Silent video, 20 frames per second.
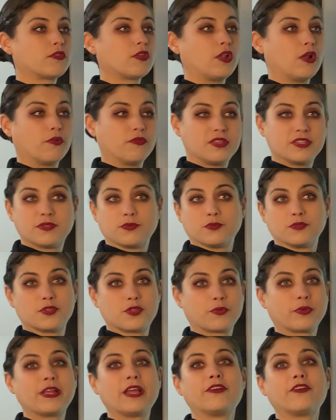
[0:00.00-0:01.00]
you know, this was
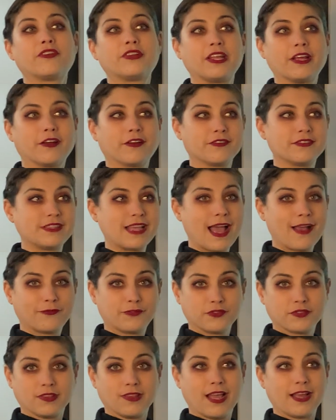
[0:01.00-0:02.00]
300 years
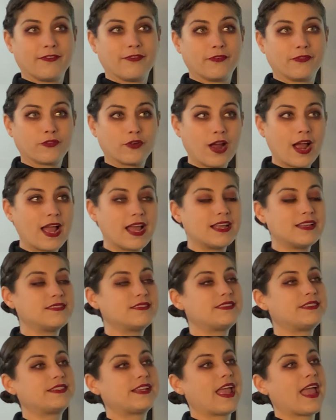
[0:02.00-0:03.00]
after the life of
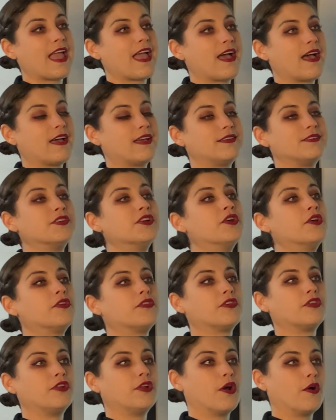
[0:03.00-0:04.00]
Christ and,
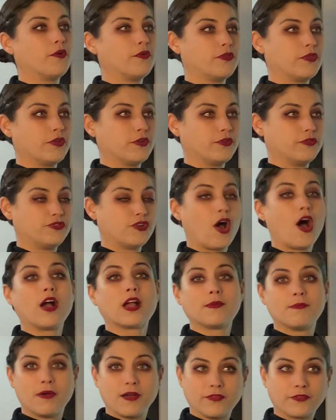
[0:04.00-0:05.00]
you know, the
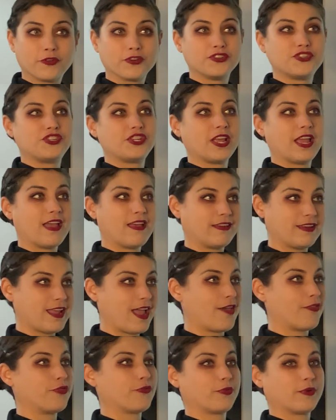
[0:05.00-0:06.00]
dogma of
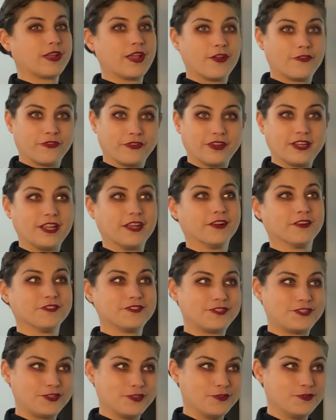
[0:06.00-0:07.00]
Christianity had 300
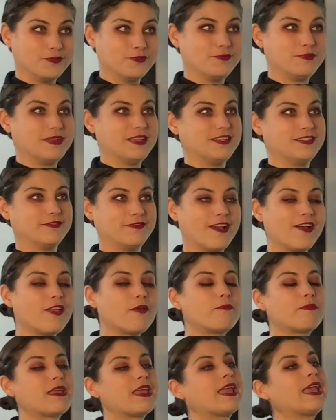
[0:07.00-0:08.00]
years to be
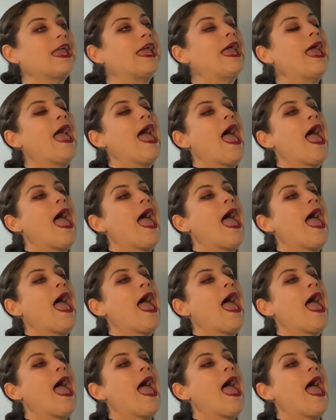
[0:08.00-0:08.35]
developing.